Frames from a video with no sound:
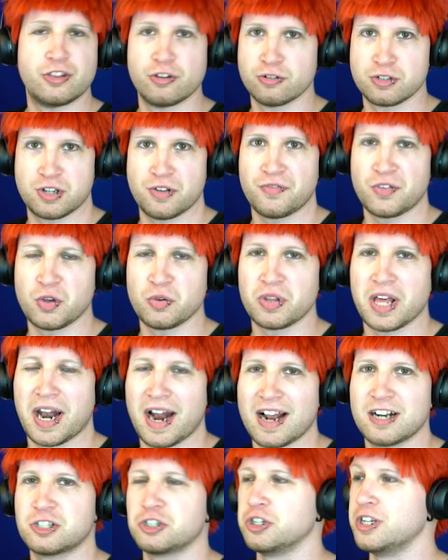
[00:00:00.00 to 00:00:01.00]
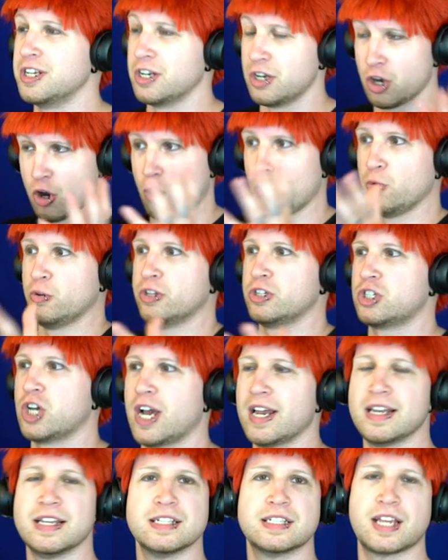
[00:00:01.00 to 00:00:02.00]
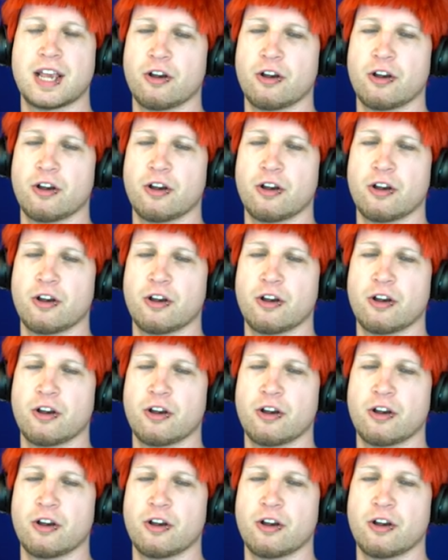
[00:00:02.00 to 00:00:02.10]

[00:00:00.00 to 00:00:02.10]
those of you that actually know the Chinese